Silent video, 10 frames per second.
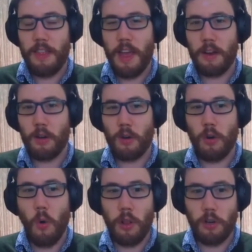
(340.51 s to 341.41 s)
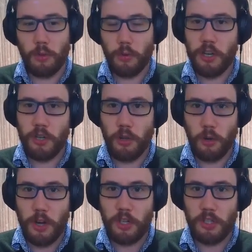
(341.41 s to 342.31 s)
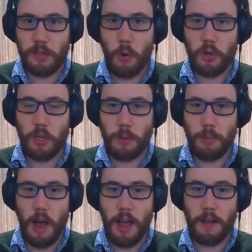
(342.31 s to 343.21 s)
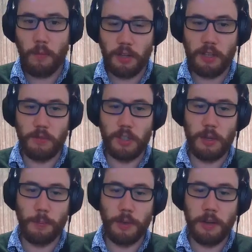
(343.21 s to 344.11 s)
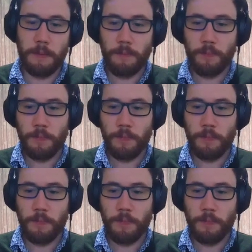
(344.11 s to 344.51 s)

then Euler's rotational equations of motion apply relatively simply.